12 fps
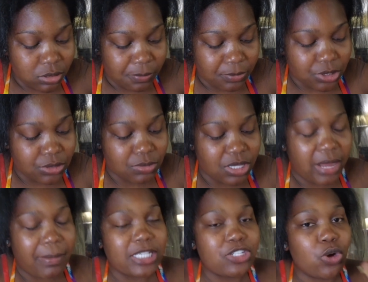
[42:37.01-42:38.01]
Excuse me, like
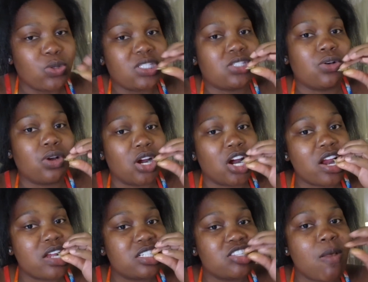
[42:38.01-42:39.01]
my toes still
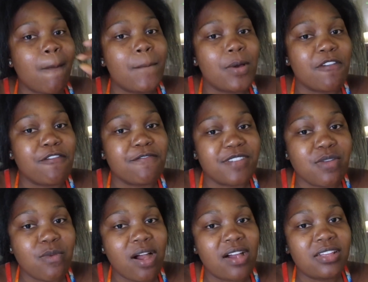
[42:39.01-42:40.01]
hurt, but
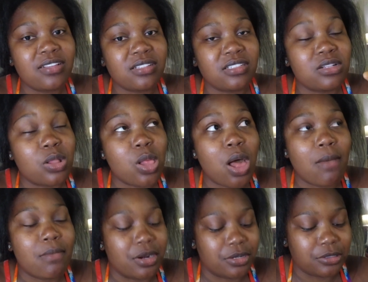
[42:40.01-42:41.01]
feet-wise, a lot
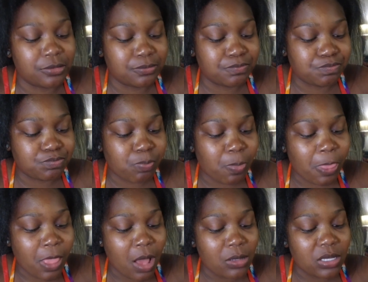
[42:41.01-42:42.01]
better.
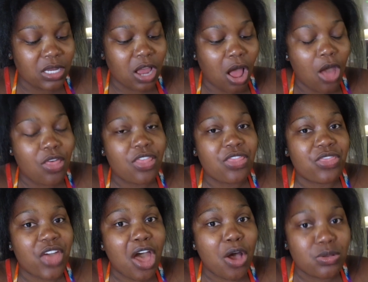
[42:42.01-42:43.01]
Like
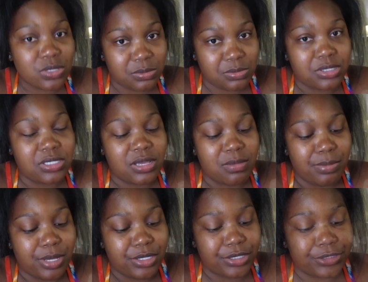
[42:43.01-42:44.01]
1,000%
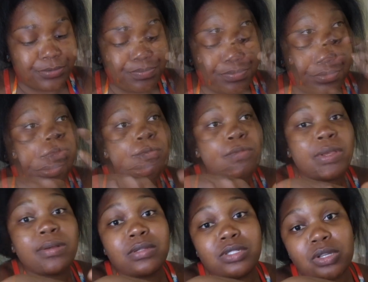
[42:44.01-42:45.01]
better.
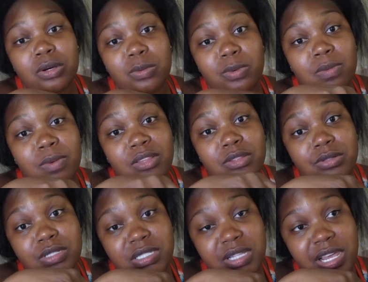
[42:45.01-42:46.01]
So we went through
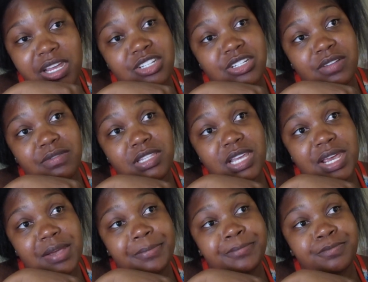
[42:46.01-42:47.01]
the stage and
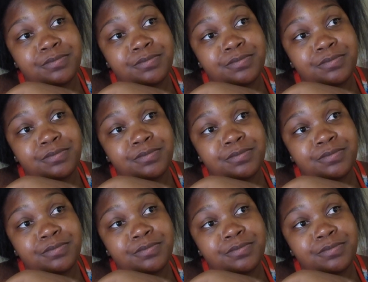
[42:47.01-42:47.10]
everything.